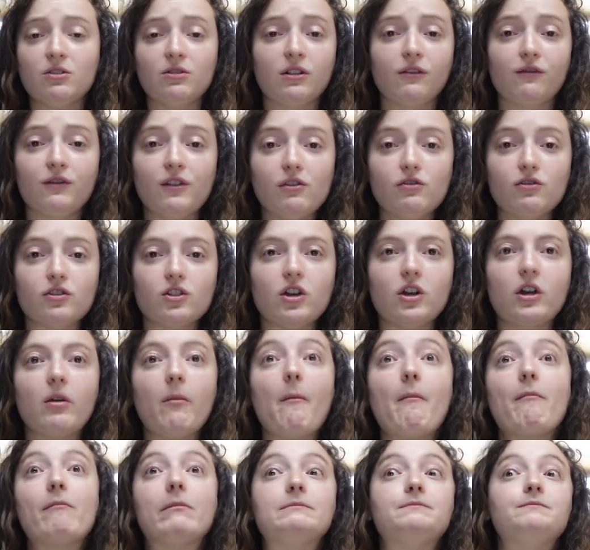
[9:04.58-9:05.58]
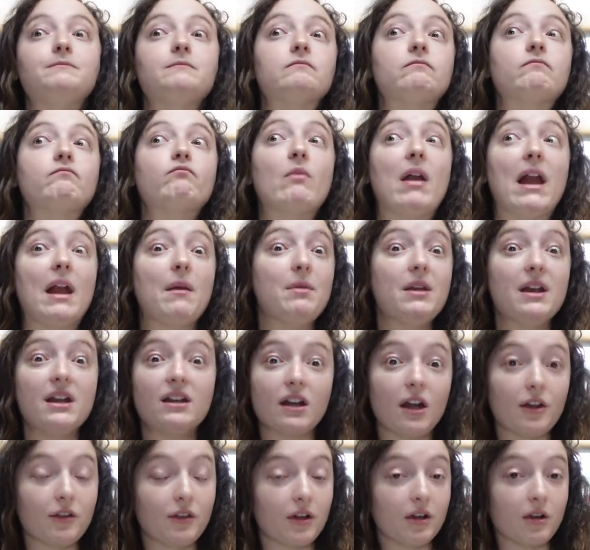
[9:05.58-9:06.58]
in the future. Maybe
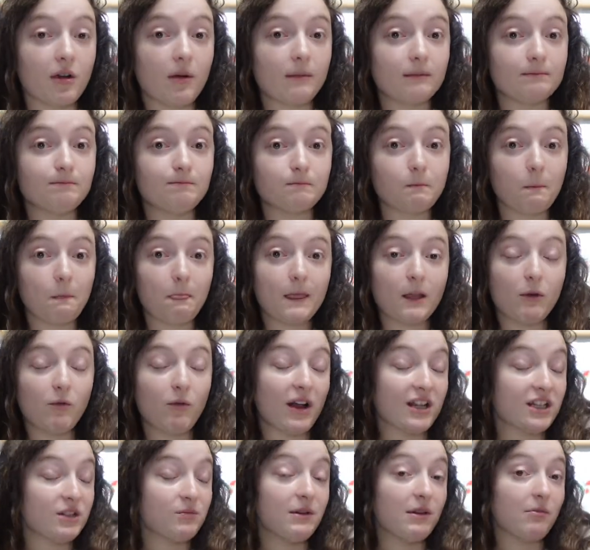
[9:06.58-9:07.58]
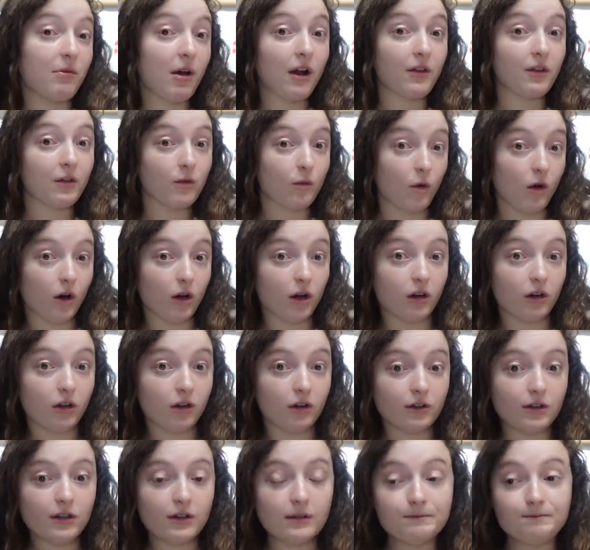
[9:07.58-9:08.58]
another recipe around the
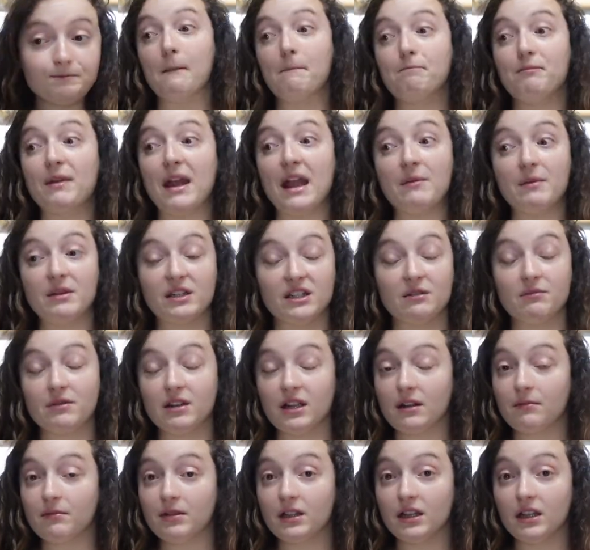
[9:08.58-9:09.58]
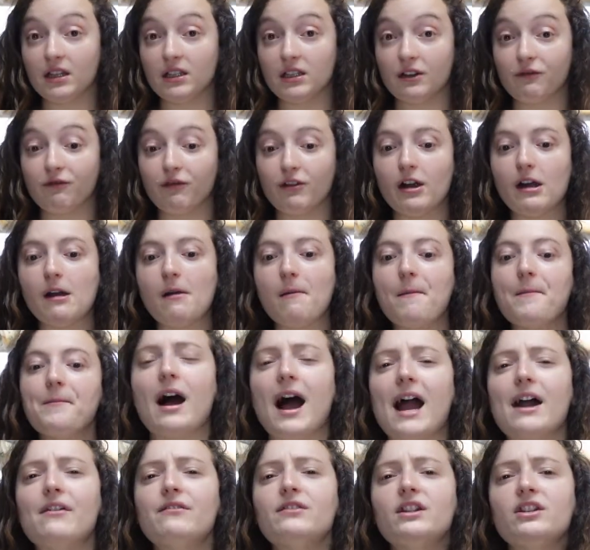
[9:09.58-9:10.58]
world. Maybe something completely different.
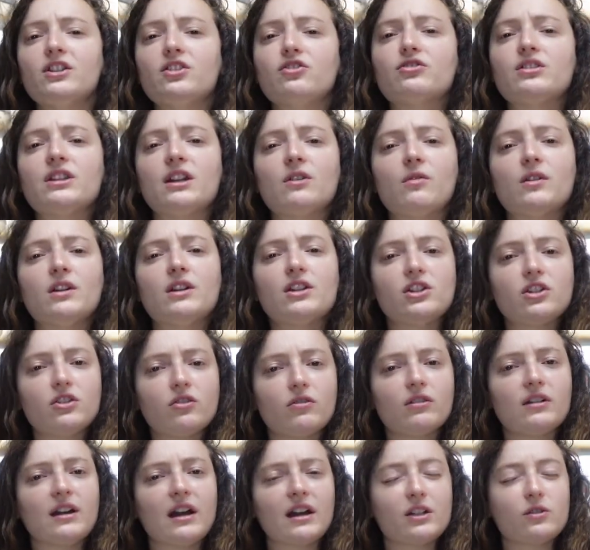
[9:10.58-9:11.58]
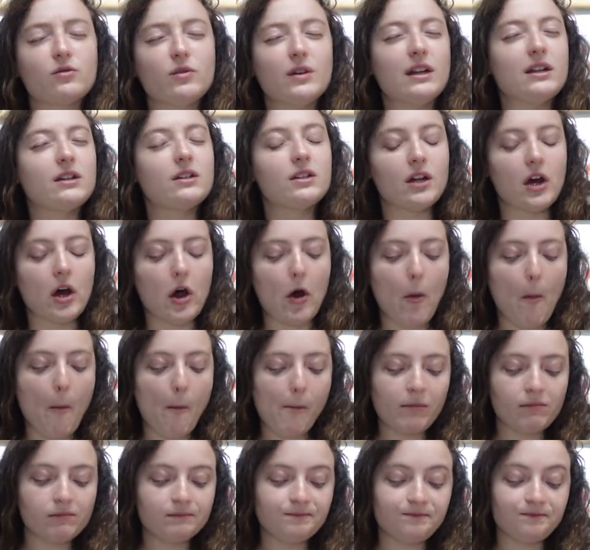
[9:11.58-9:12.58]
I have an interesting one in store next week, so
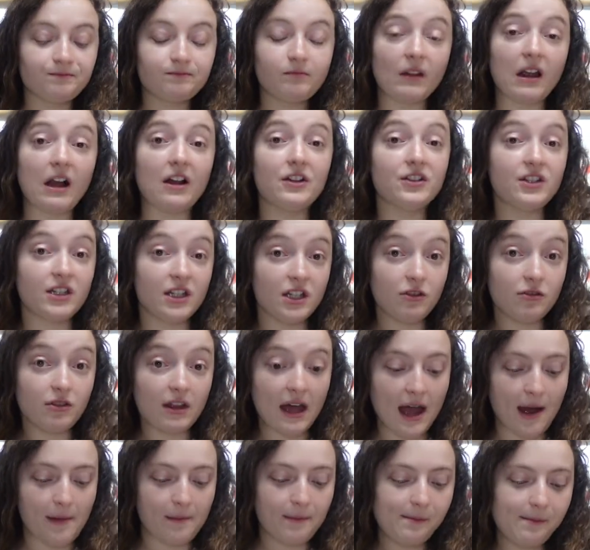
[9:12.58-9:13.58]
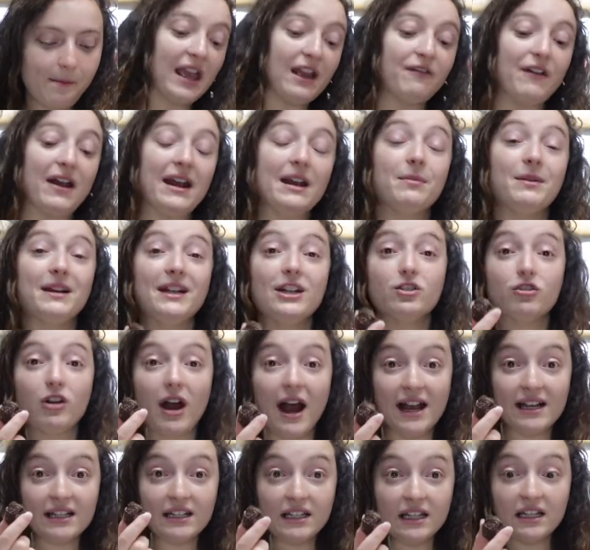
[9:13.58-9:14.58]
I'll see you then. If anybody
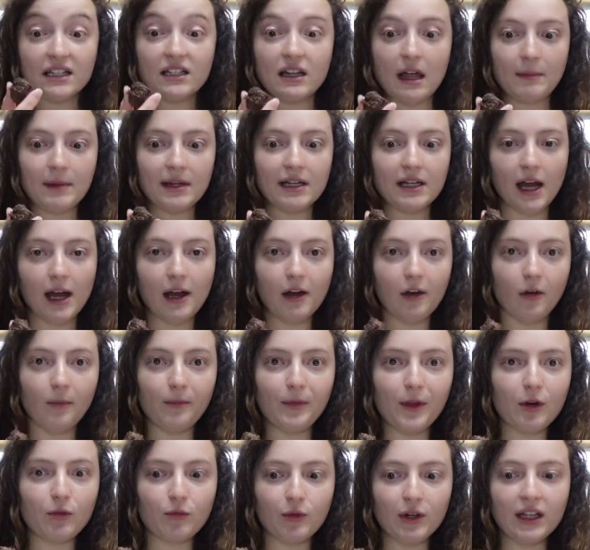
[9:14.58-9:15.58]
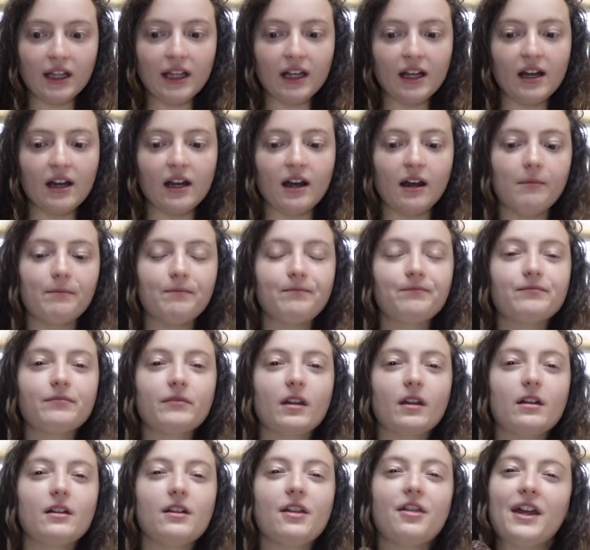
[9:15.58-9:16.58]
tries these, let me know. They're really good.
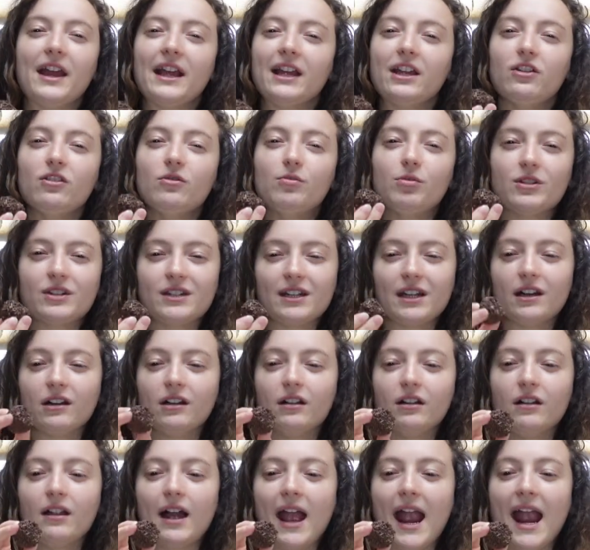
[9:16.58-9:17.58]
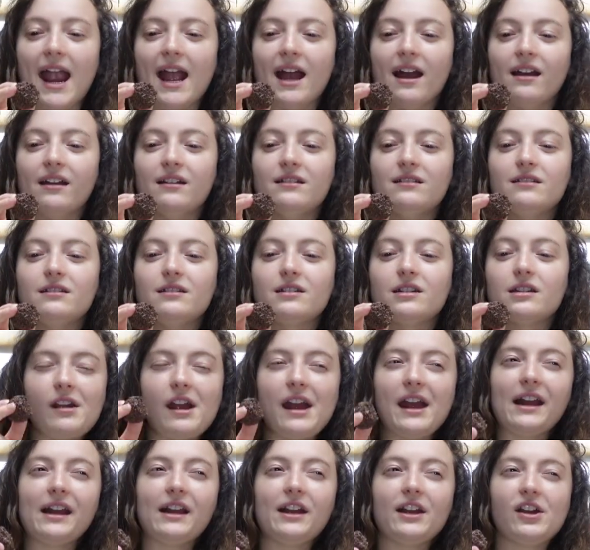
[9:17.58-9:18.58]
Thank you, Brazil, and
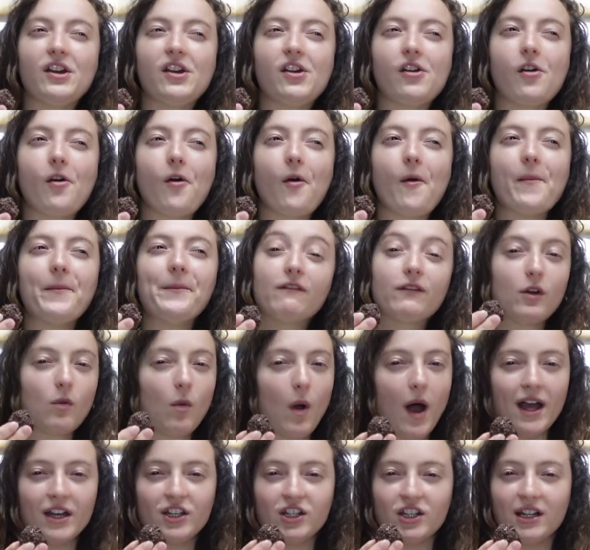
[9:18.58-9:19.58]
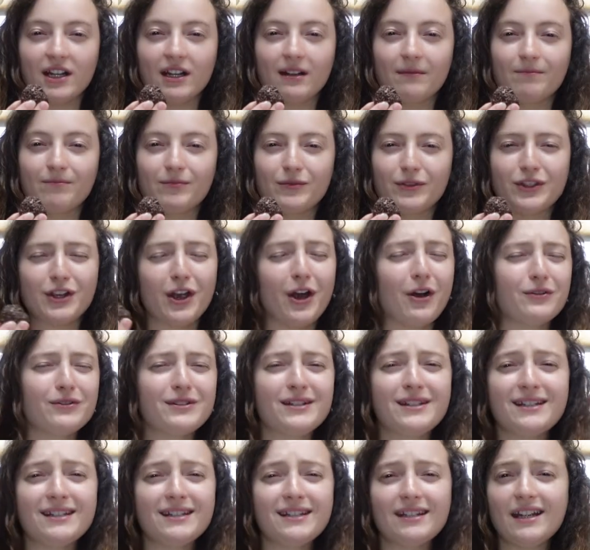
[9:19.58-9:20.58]
thank you for watching. So
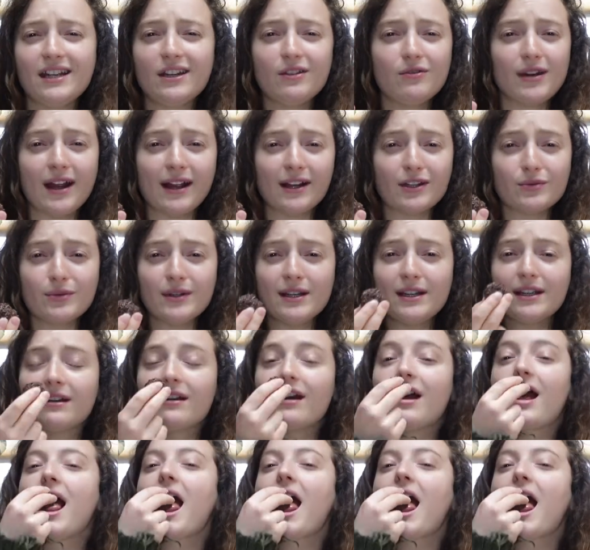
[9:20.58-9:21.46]
see you next week.